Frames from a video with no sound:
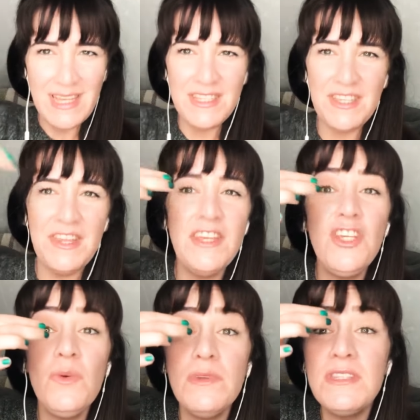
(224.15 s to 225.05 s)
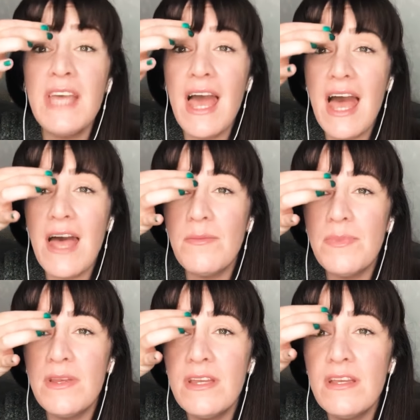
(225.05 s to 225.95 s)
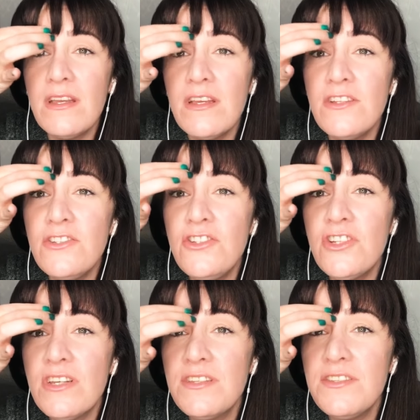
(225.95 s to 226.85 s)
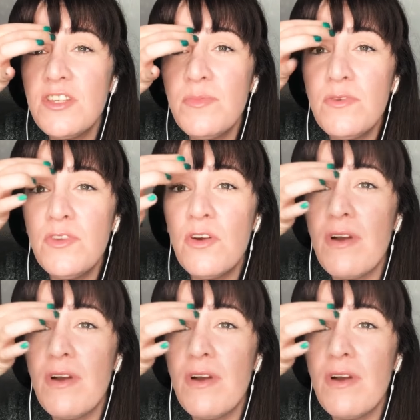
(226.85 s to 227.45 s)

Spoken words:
So then you would tap just above your